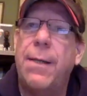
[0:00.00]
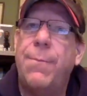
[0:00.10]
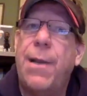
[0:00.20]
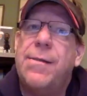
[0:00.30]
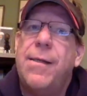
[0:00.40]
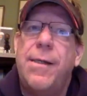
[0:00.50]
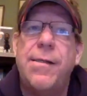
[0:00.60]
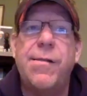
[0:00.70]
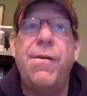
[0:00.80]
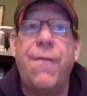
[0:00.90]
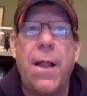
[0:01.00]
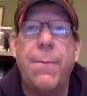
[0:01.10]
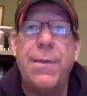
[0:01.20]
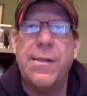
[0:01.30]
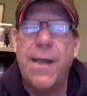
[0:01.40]
And Penn State needs to
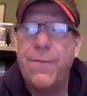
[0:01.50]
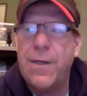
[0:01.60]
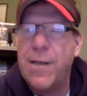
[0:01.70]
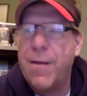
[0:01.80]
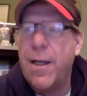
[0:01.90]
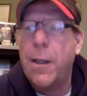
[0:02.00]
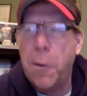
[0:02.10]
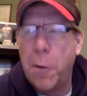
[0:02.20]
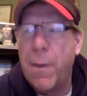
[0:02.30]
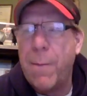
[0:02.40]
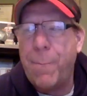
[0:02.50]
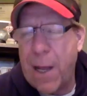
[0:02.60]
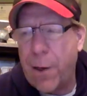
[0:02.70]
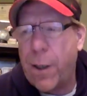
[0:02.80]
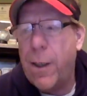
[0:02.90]
develop its safeties, I think, a little bit
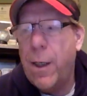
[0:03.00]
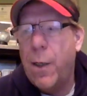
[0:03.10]
better.